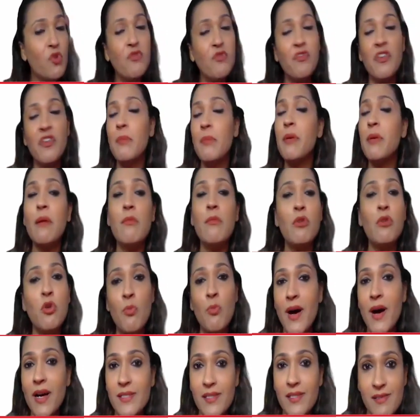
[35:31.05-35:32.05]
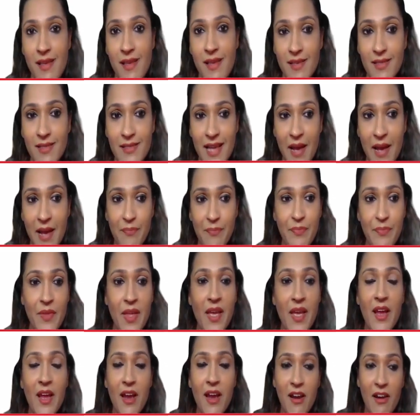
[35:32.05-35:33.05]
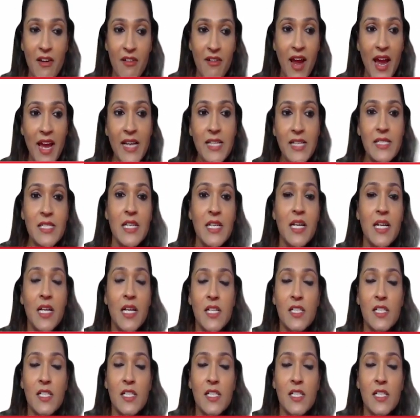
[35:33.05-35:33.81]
you will be able to pass the exam, right?